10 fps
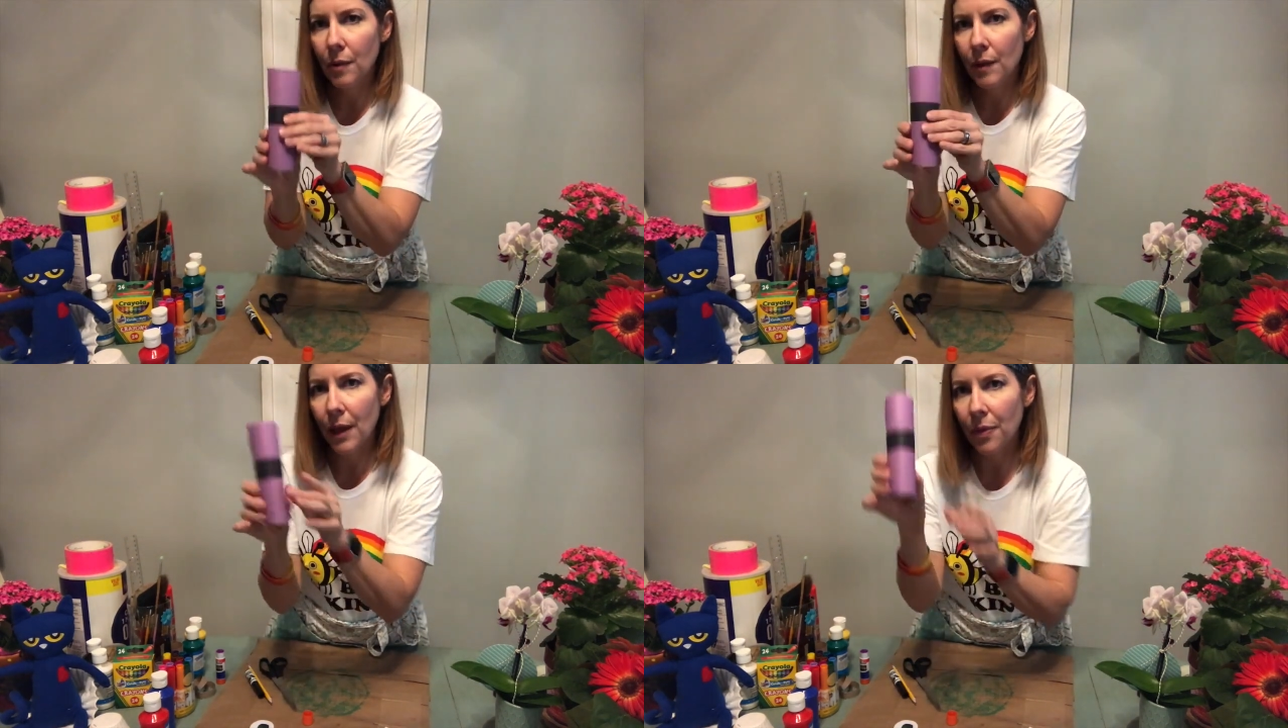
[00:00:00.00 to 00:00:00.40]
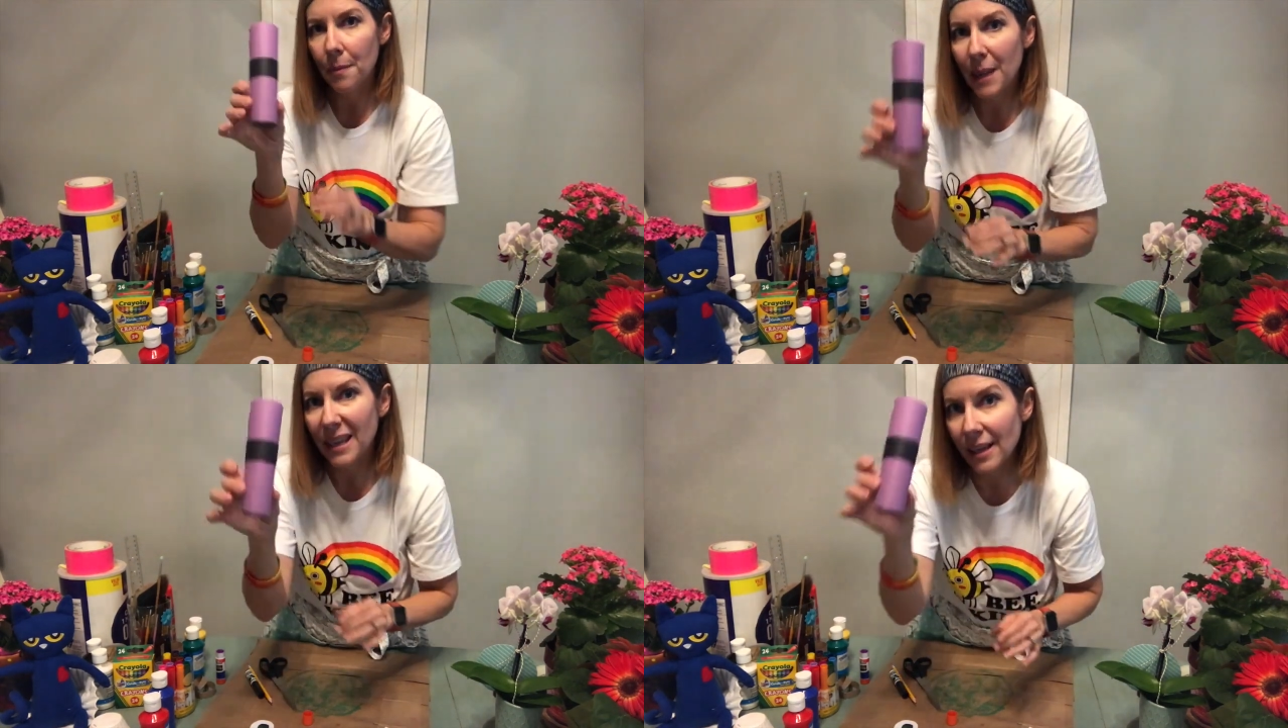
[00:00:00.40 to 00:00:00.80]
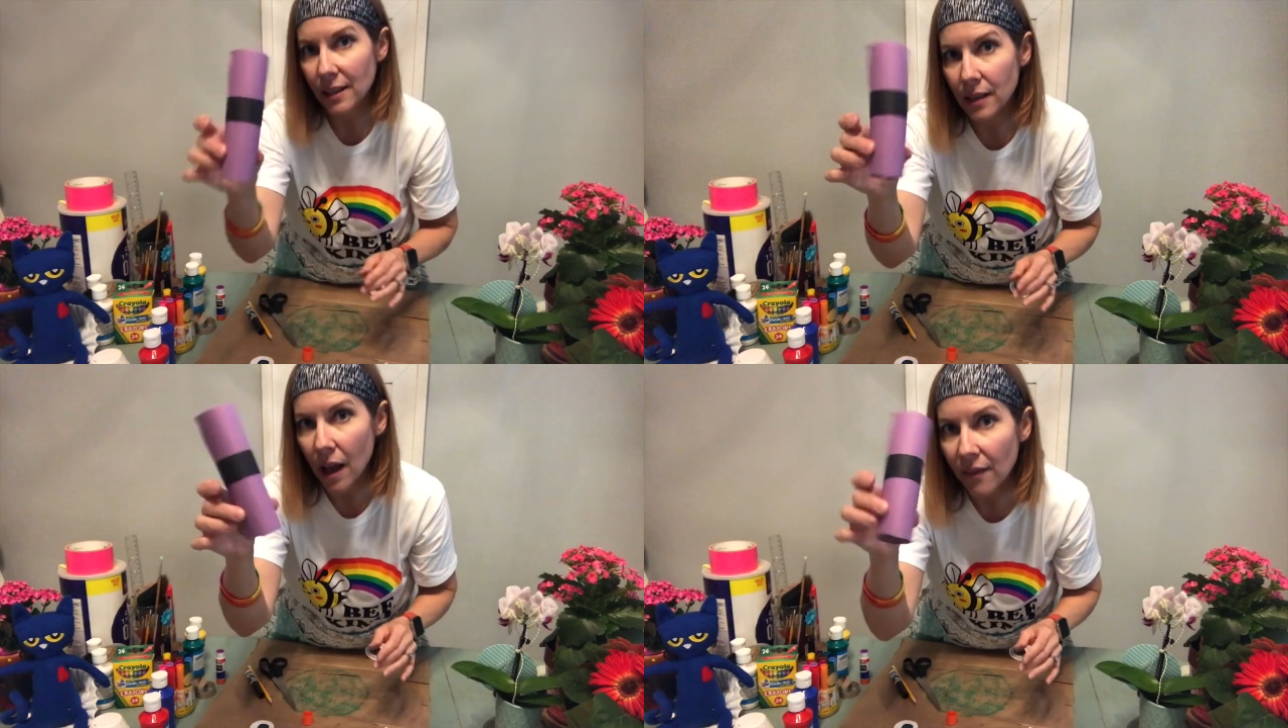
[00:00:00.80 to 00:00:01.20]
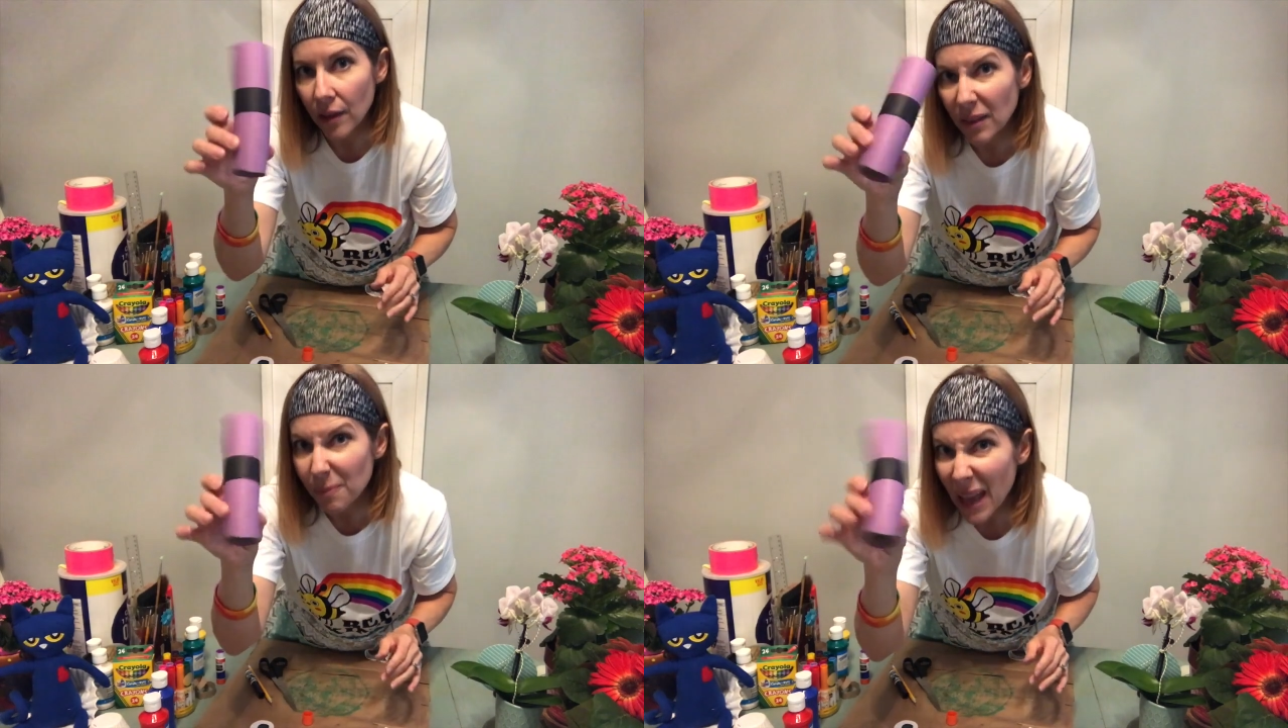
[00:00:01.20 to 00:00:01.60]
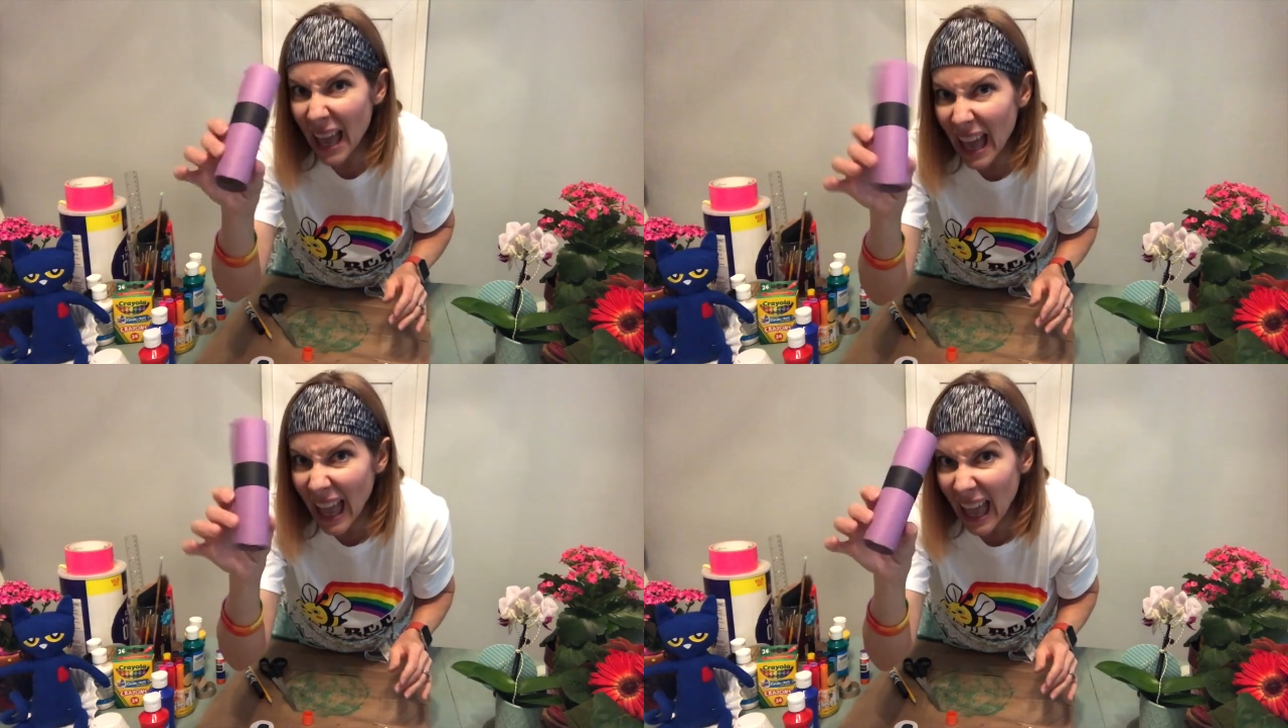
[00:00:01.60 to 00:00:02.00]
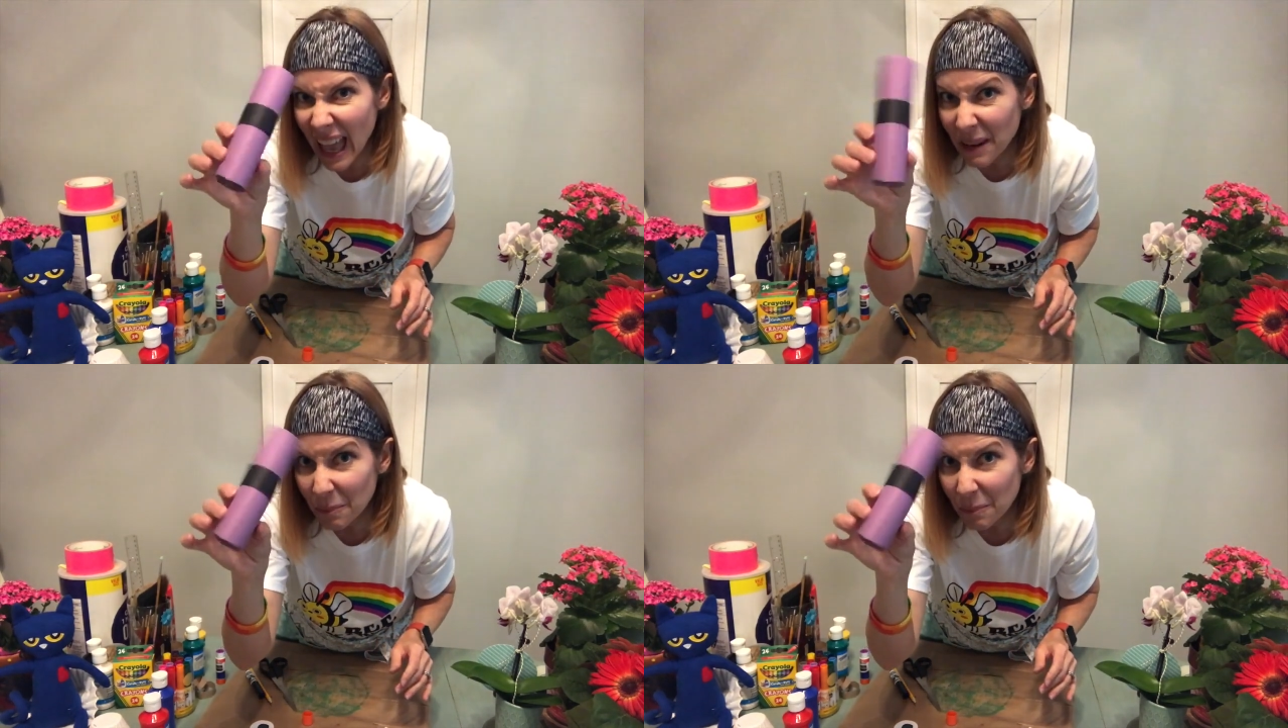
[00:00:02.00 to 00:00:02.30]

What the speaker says: We've got the makings of a bad